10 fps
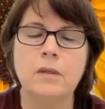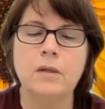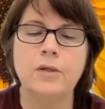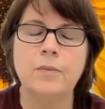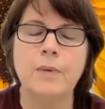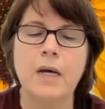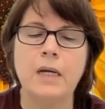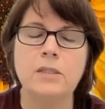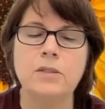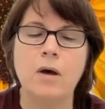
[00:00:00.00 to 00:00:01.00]
Letting your
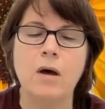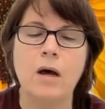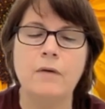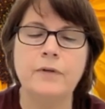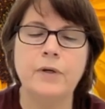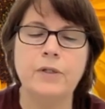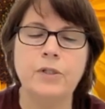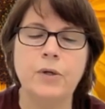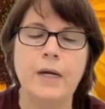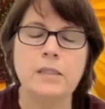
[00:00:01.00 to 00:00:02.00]
body soften on
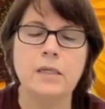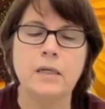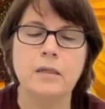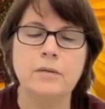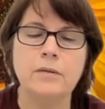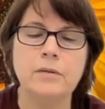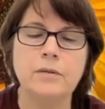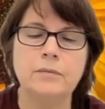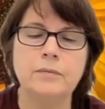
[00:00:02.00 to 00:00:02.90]
your exhales.